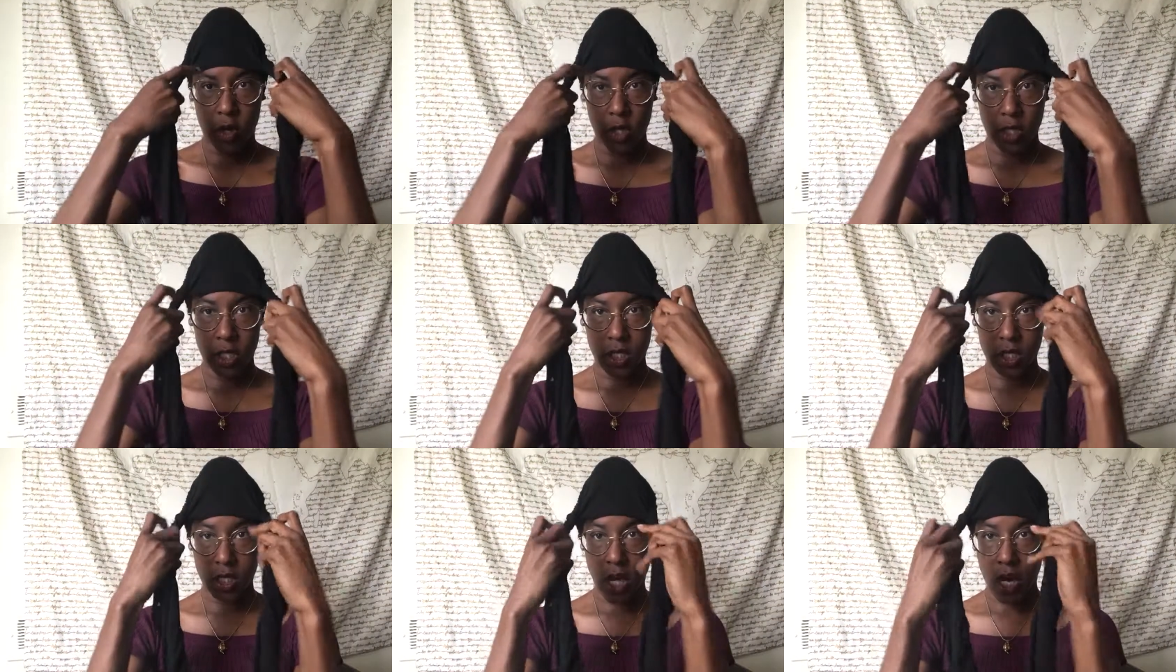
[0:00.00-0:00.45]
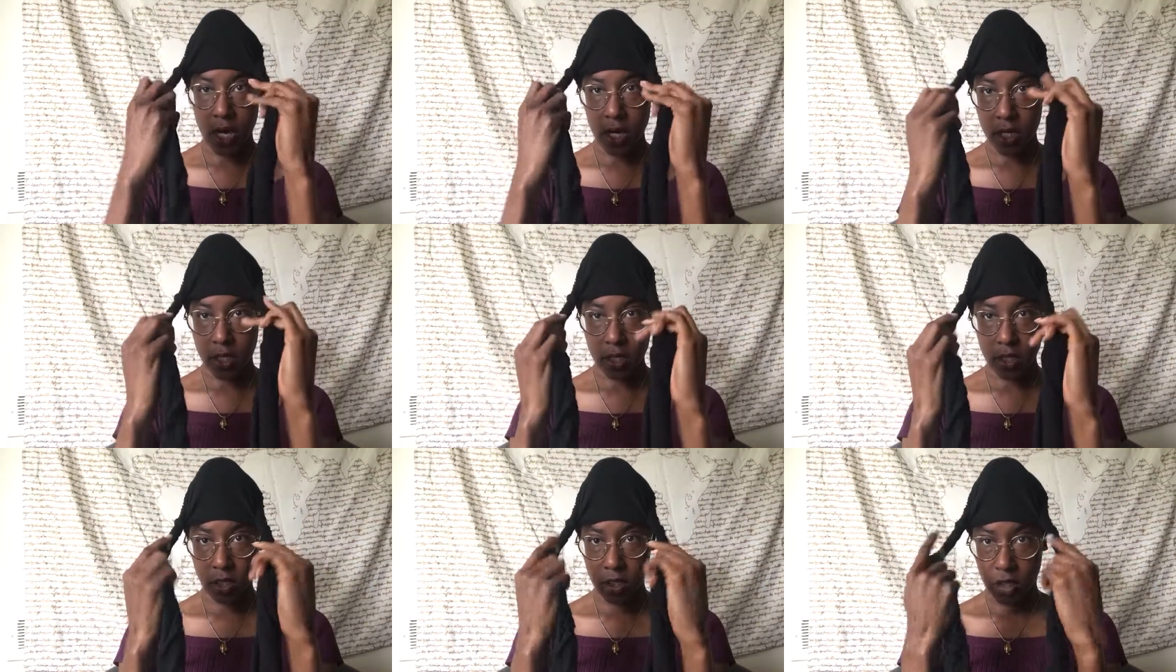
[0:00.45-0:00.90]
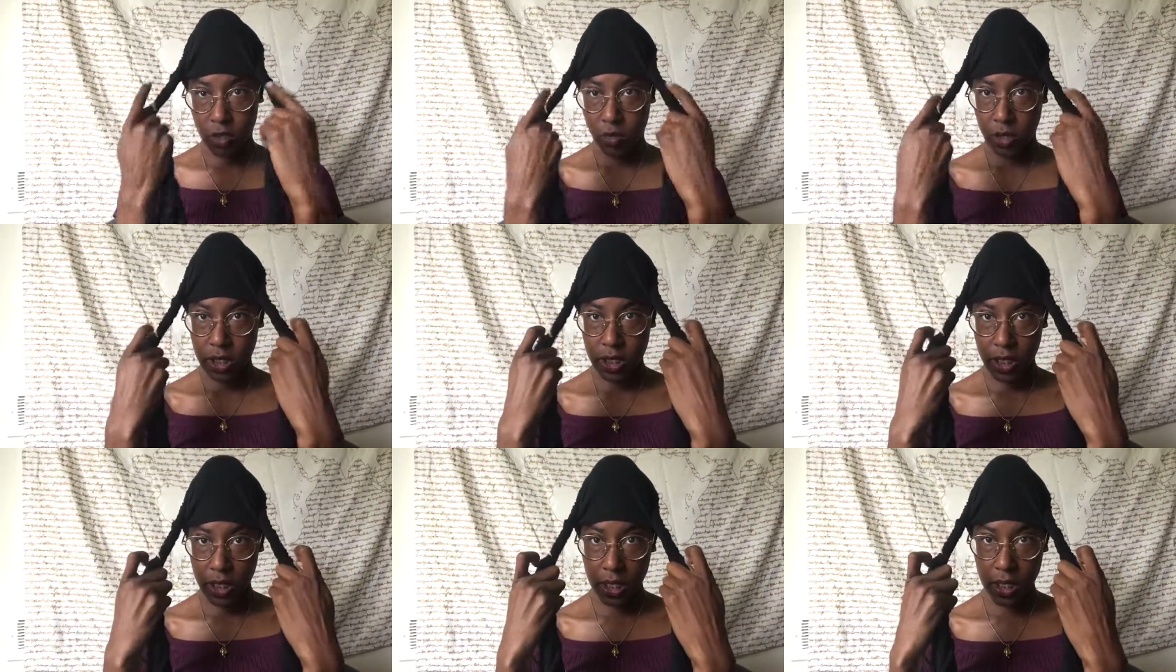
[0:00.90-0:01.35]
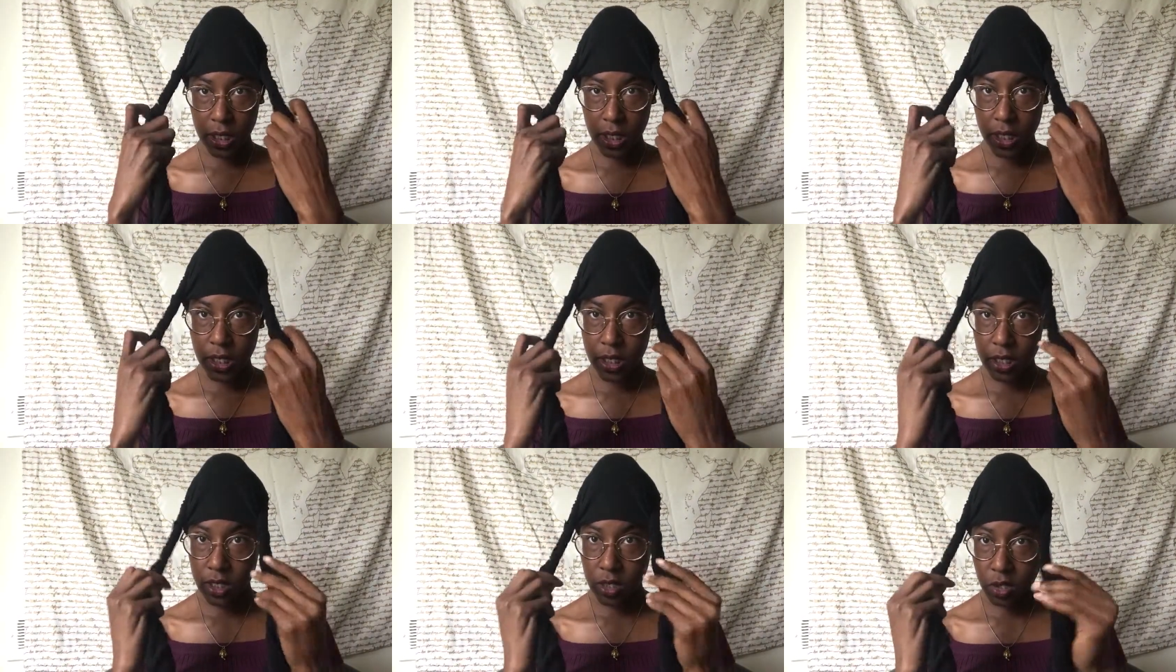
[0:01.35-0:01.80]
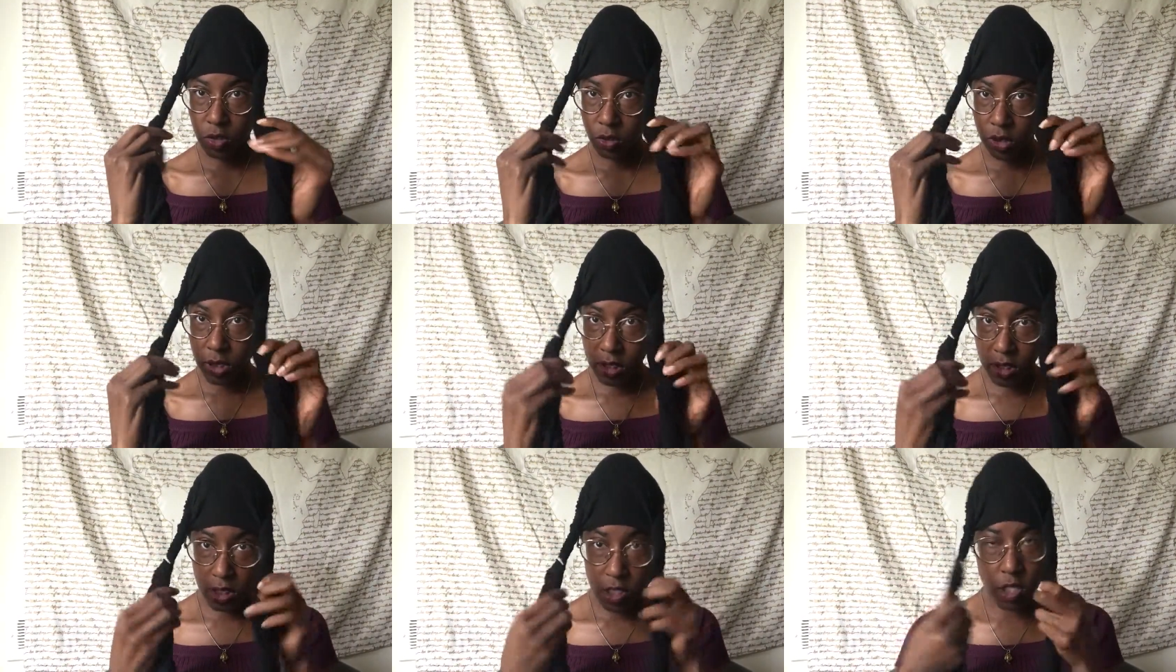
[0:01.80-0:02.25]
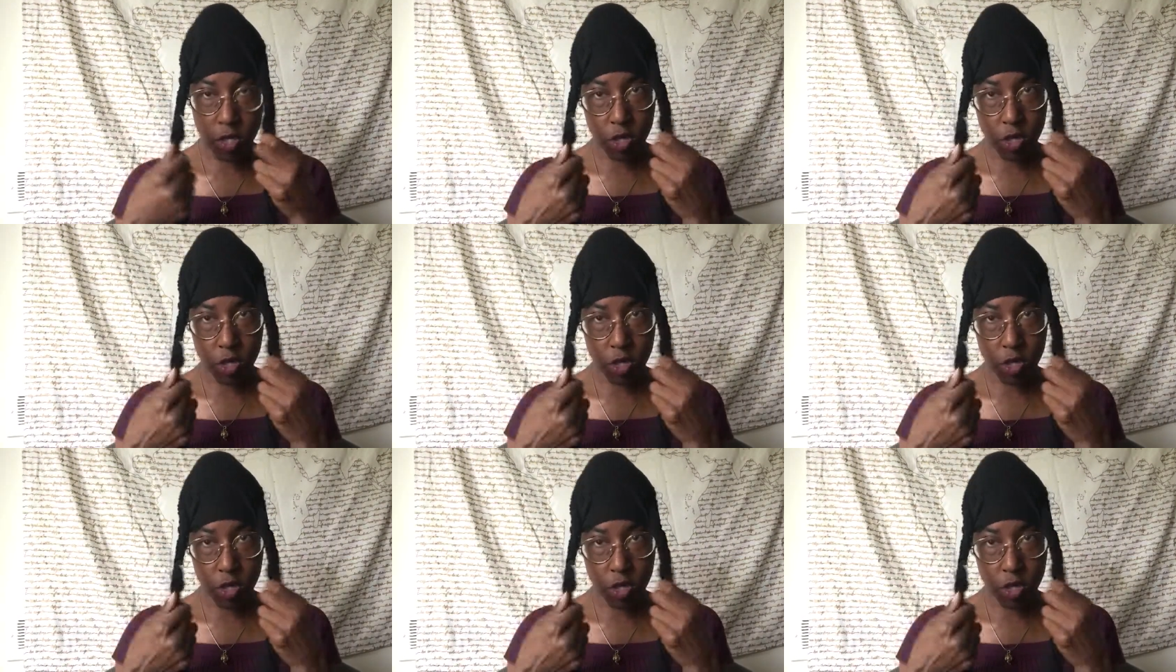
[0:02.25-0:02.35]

going to start twisting these twisted